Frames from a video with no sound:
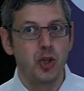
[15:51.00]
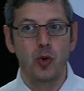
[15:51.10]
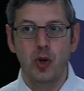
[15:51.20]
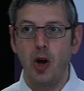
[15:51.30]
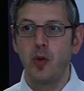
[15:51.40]

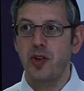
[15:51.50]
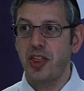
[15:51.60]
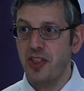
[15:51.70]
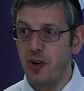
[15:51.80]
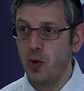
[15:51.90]
you go
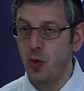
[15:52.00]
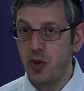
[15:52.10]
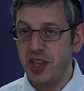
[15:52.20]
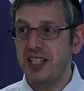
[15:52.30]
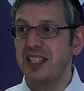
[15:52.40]

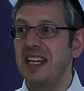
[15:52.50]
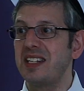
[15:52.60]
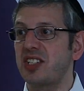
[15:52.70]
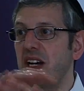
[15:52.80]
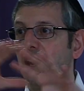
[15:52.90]
through this
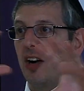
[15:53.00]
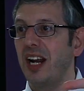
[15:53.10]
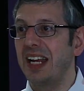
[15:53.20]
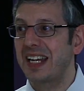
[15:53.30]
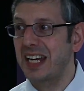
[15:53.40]

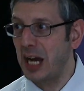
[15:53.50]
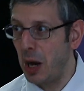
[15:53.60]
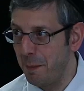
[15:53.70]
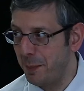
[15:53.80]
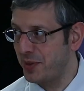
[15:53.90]
entire
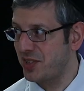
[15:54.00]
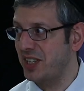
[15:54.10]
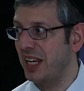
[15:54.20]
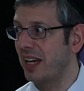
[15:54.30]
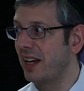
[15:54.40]

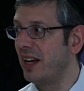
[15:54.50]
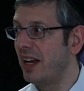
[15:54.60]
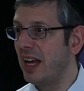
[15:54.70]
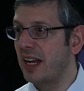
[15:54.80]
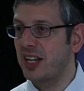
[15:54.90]
encompassing
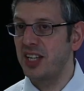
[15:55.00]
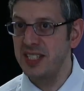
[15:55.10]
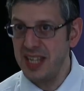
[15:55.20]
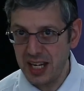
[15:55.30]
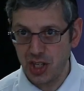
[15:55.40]

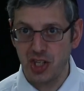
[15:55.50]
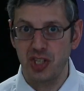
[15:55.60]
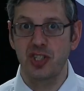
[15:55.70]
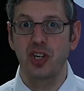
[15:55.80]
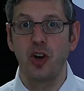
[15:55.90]

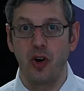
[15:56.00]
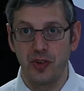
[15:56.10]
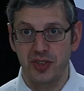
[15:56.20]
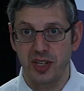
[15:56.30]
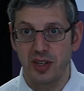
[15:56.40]
connection to
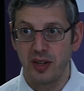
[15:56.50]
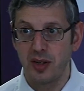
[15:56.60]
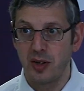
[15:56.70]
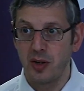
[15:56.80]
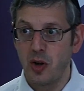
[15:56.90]
God,
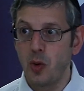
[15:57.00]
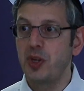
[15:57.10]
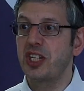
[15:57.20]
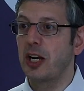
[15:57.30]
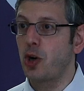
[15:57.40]

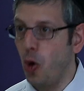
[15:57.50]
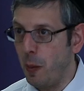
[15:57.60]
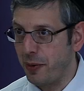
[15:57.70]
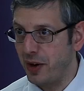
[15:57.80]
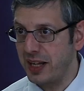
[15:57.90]
which
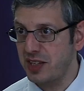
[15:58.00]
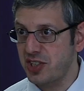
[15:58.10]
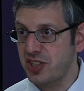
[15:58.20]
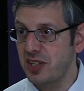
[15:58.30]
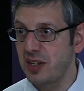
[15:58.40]

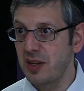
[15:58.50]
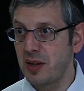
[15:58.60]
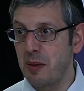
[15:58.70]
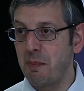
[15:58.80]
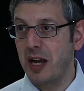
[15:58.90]
incorporates
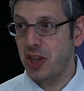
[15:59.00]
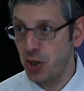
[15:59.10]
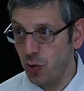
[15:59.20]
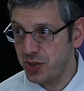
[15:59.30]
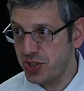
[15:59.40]
my
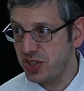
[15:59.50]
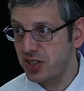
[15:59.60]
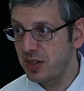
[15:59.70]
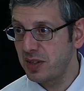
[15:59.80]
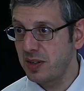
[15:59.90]

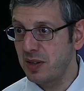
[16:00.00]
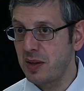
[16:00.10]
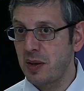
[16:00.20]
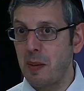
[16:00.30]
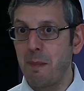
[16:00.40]
thoughts,
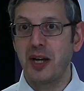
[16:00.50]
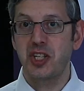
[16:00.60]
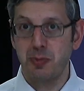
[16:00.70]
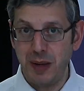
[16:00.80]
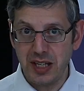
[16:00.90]
my
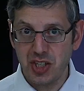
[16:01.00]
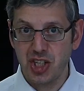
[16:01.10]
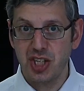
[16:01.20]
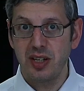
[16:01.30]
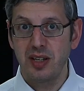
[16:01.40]

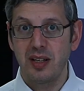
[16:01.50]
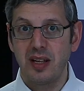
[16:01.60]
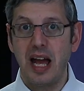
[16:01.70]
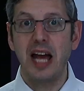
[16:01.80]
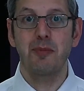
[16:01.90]
speech,
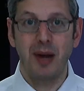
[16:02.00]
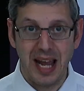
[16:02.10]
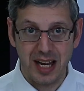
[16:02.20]
and my